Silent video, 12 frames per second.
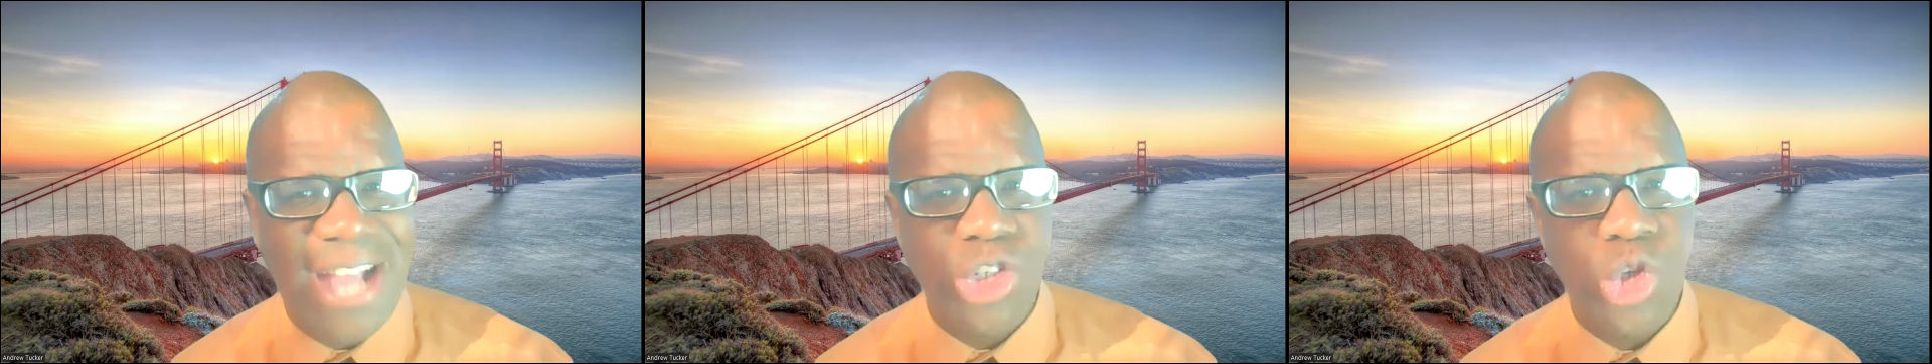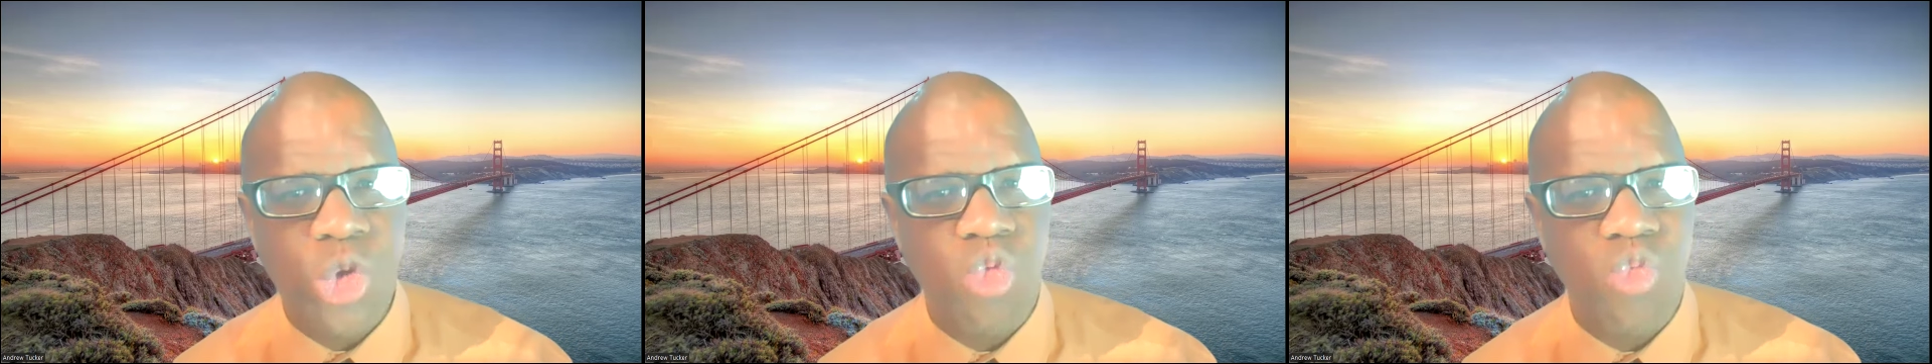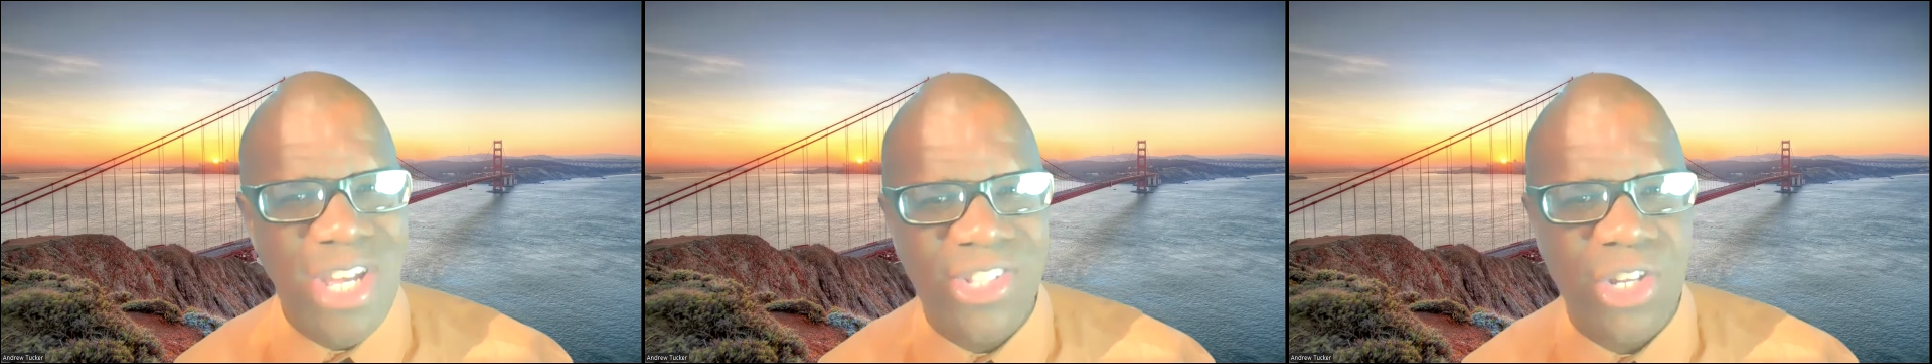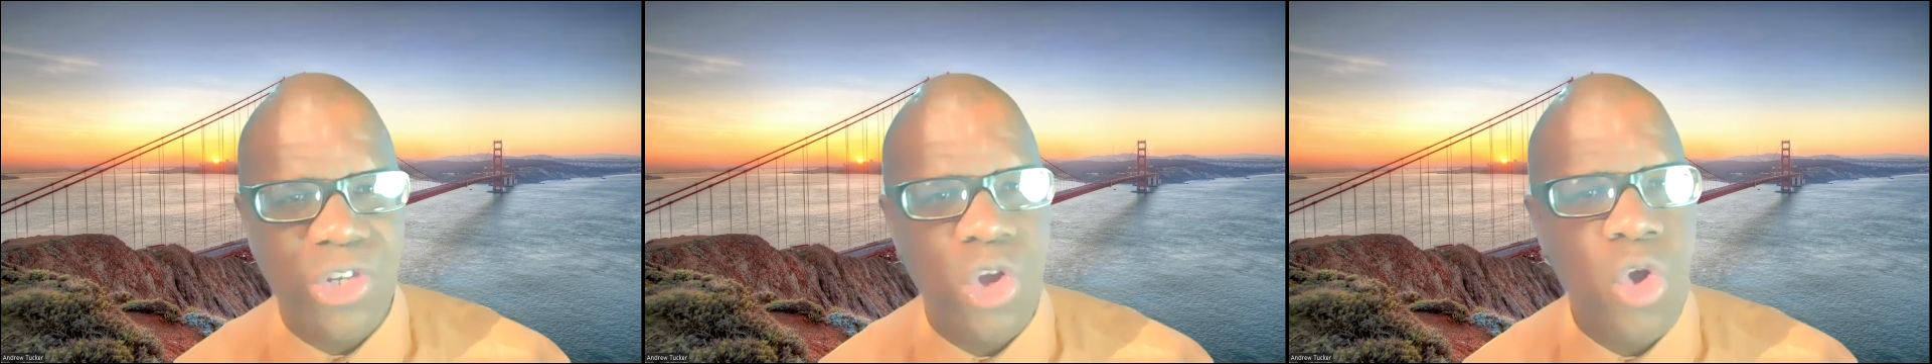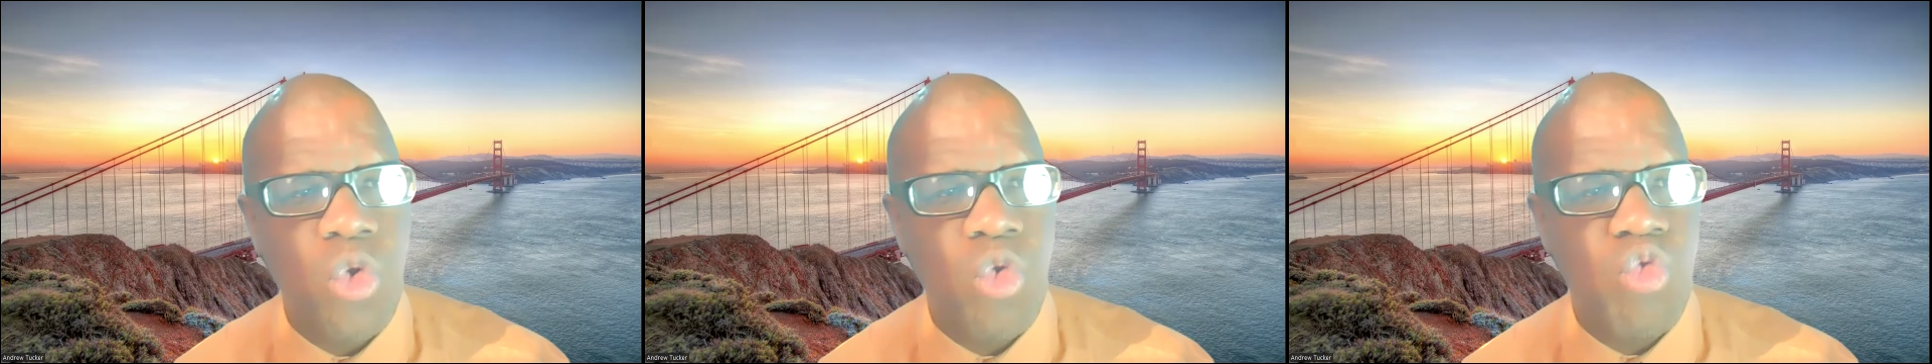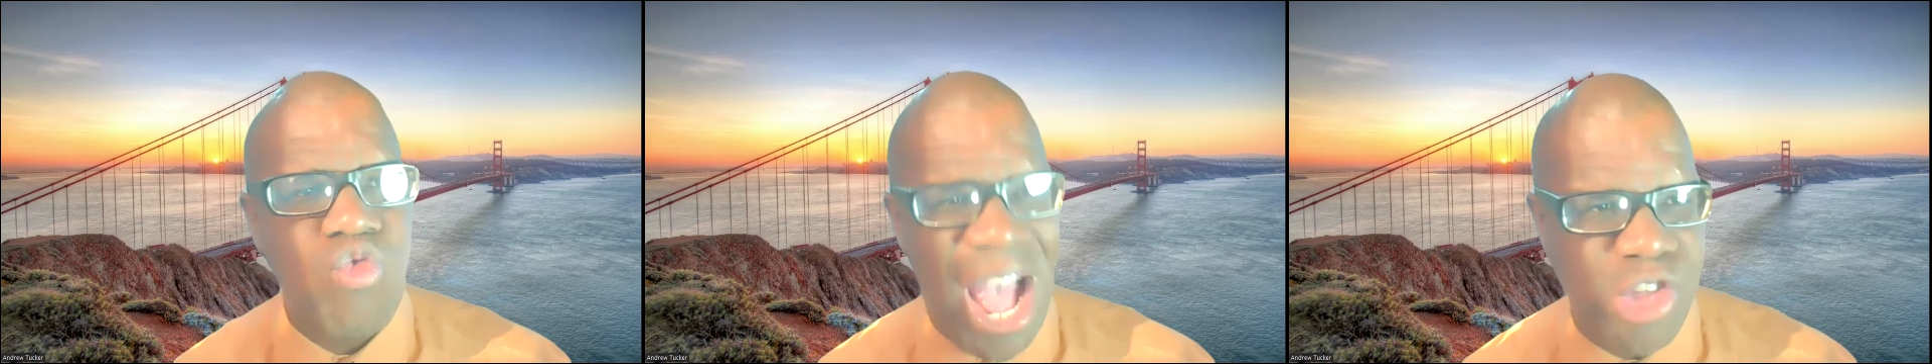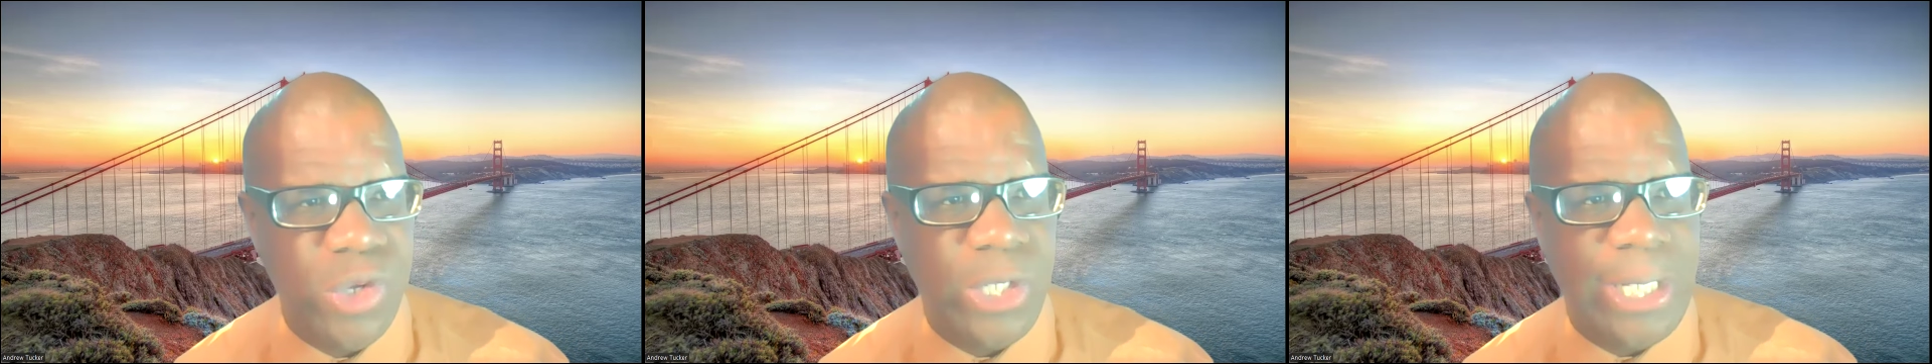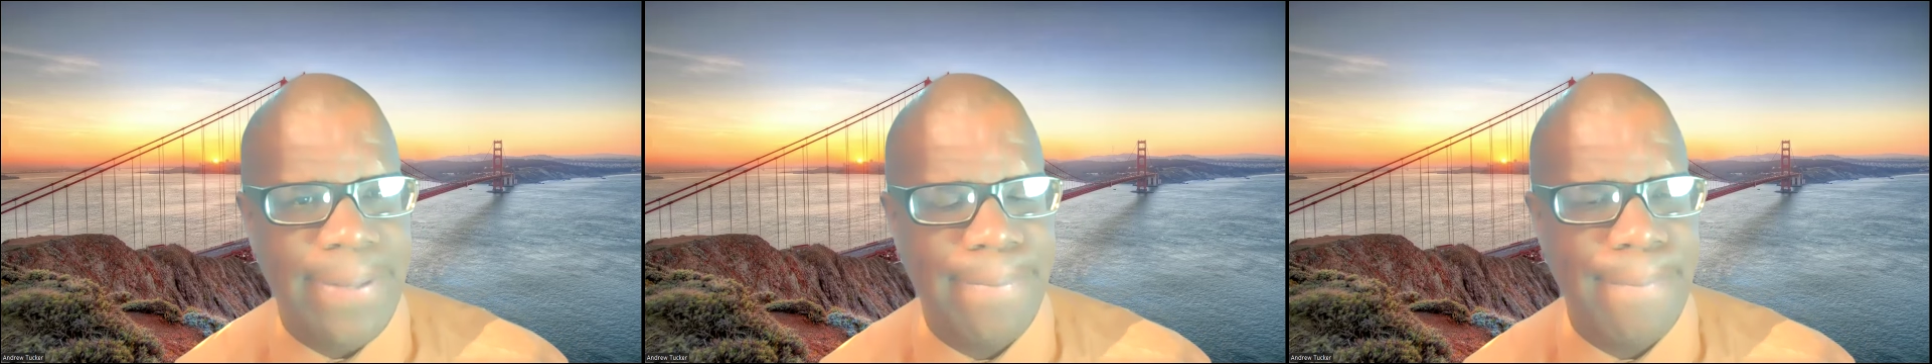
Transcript: and to reason rationally.